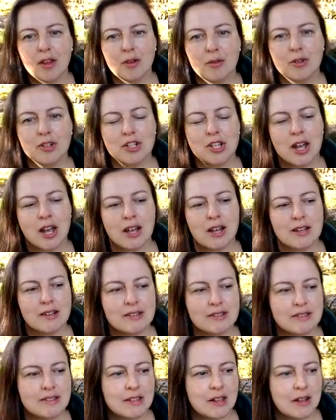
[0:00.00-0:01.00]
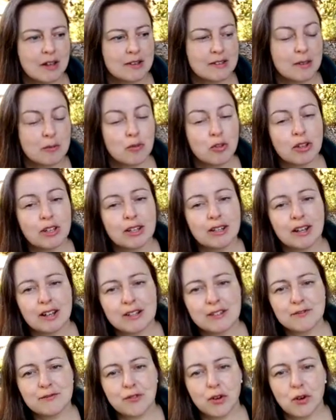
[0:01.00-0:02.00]
which has some really
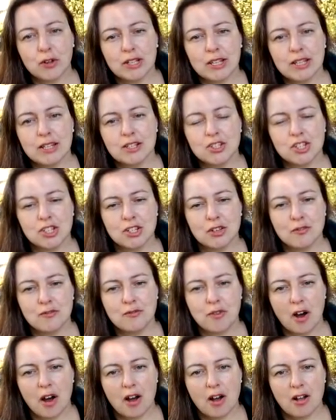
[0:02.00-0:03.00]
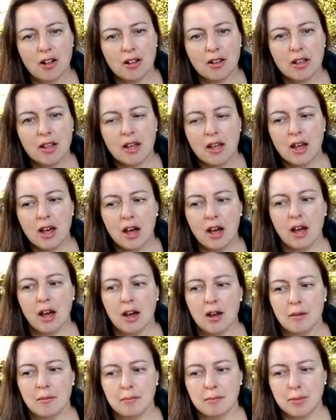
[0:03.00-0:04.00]
nice foliage in the fall,
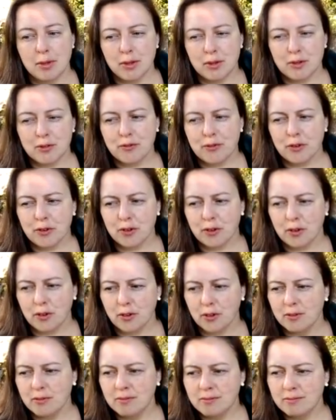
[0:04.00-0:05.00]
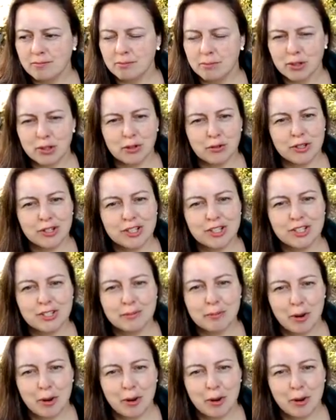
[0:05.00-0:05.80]
beautiful bluish